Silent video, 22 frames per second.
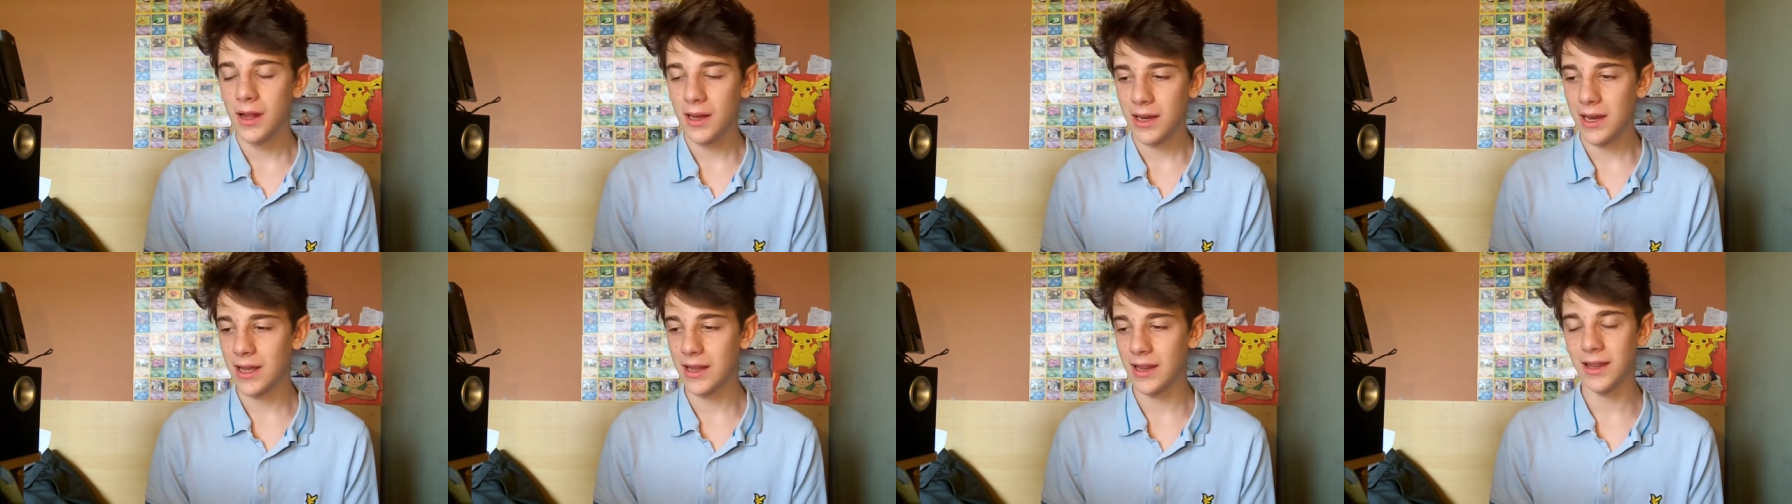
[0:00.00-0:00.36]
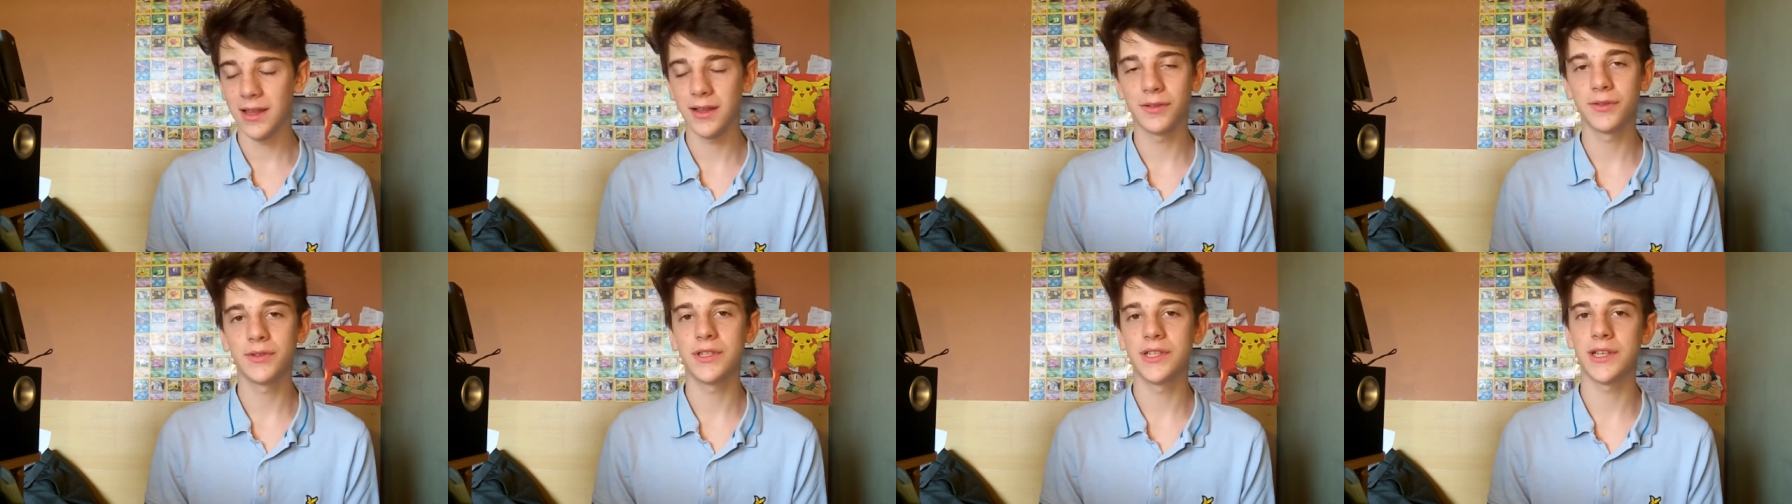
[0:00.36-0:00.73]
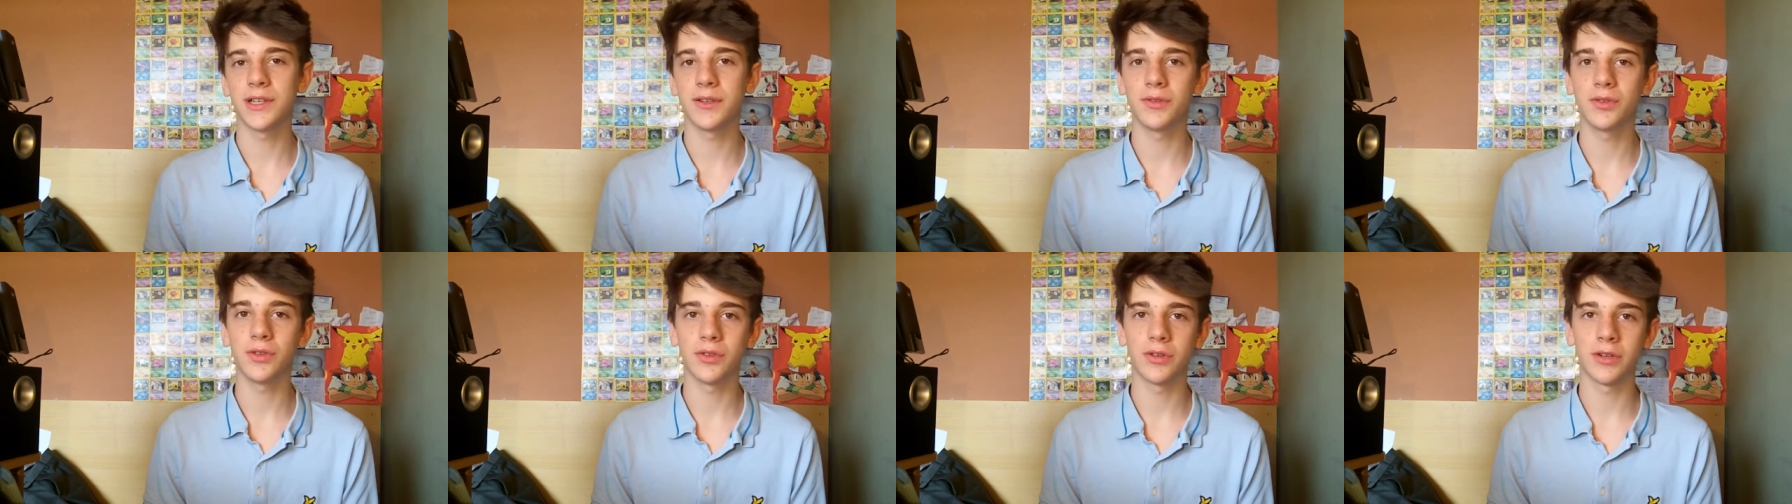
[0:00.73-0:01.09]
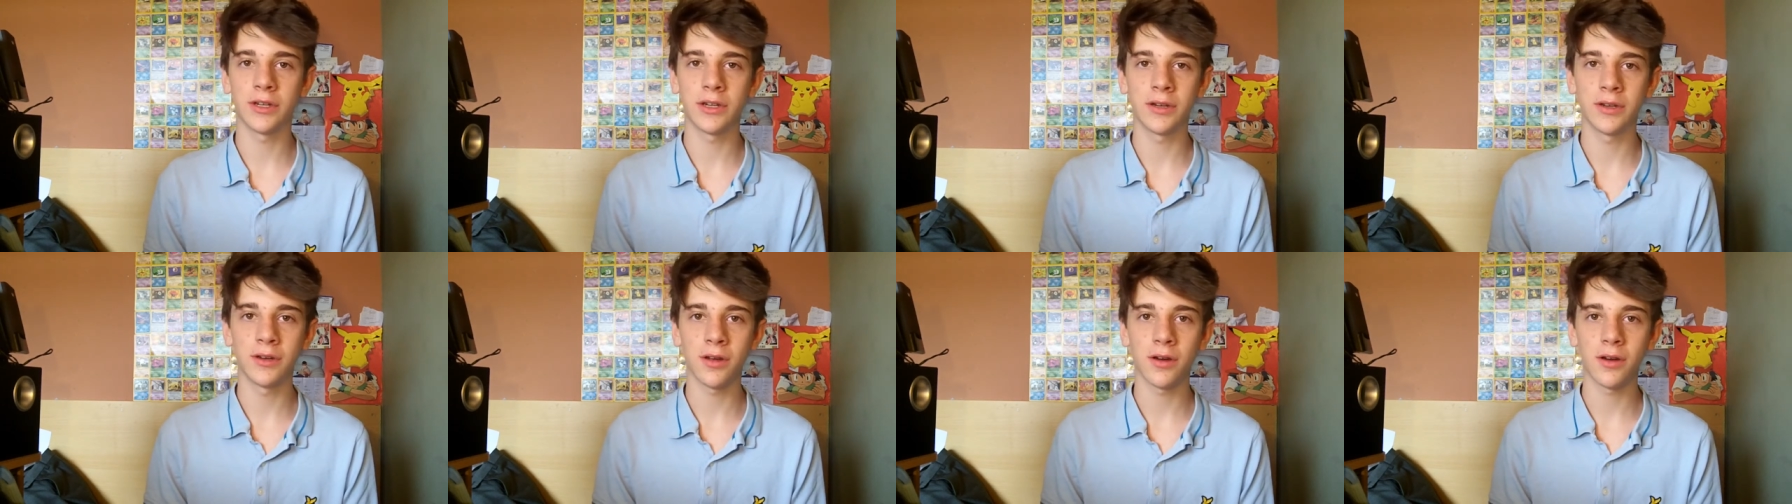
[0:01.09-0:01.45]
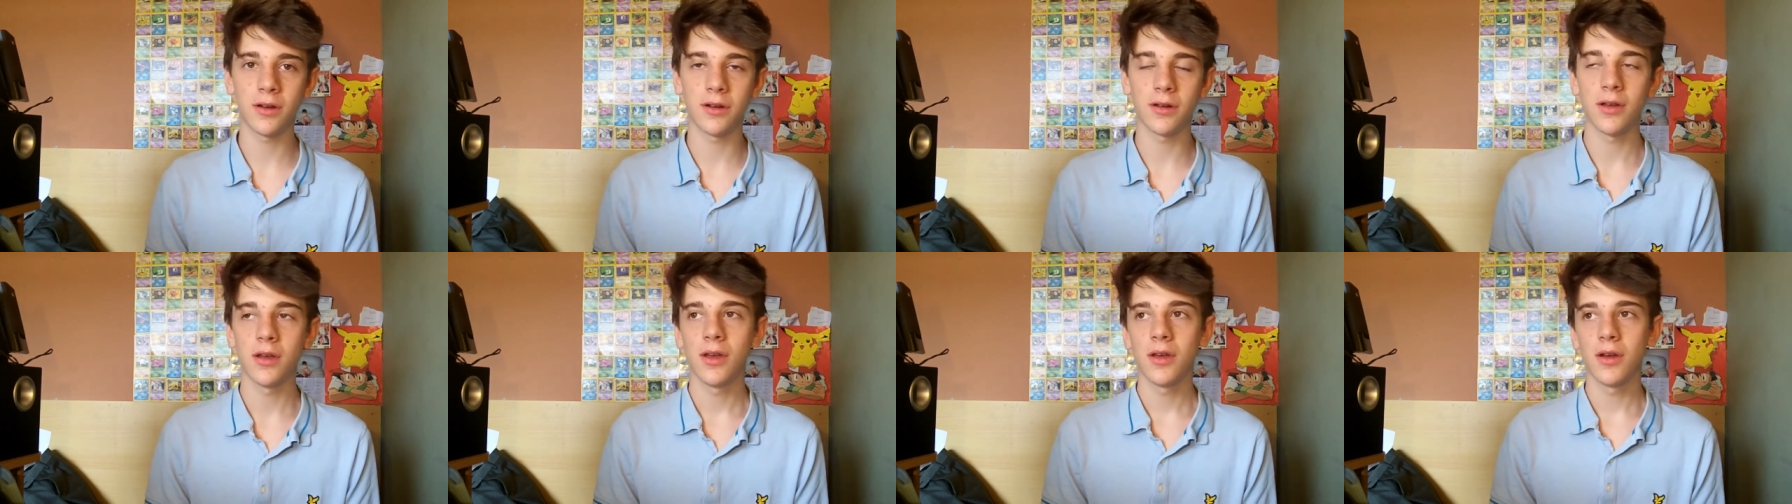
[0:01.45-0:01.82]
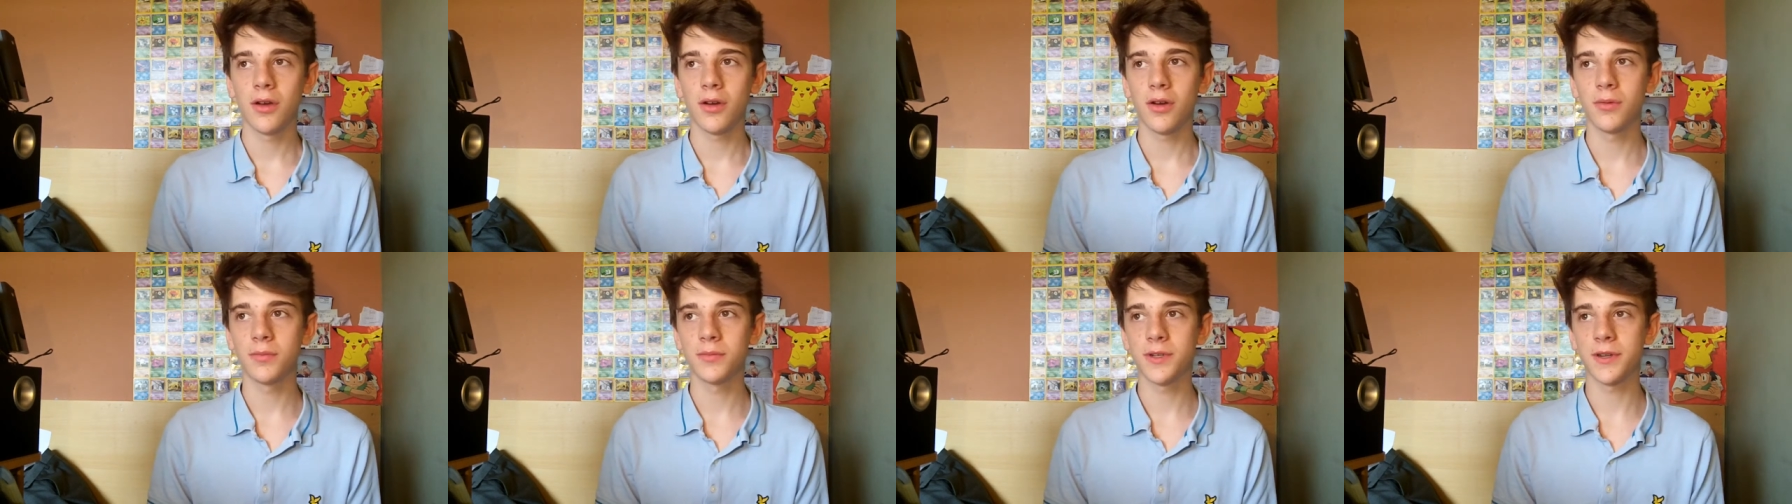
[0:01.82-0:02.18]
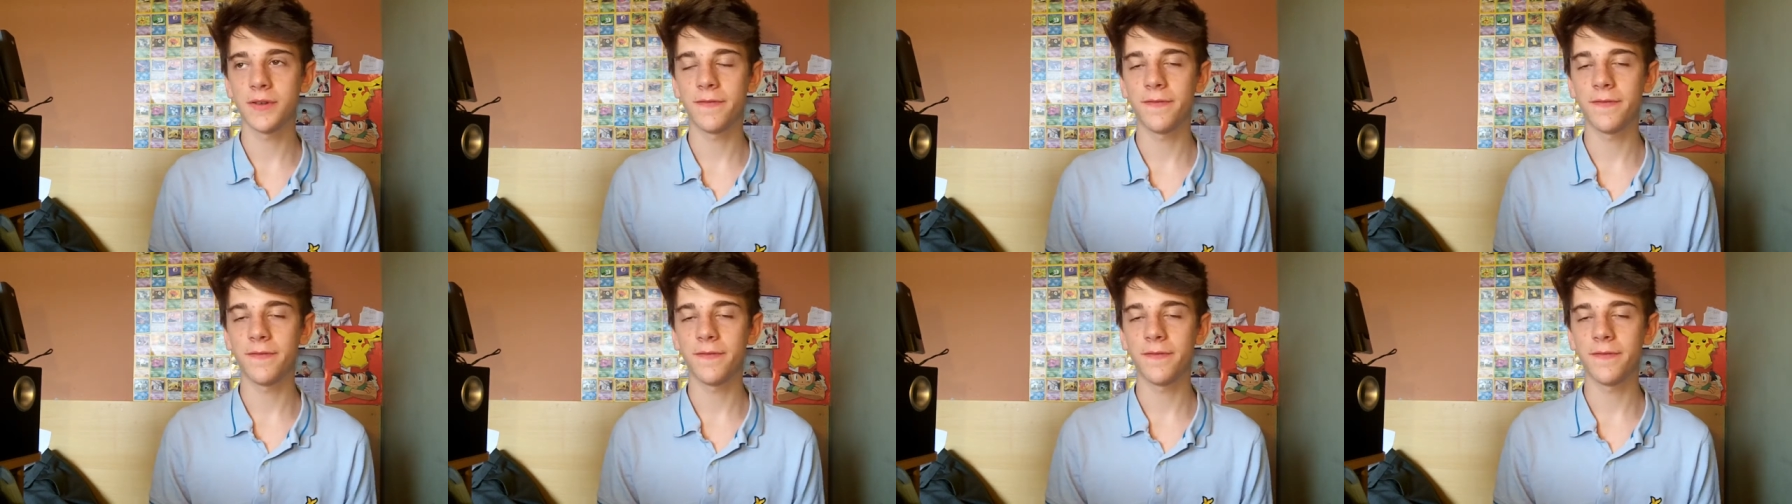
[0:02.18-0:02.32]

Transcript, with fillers: like little children and not come to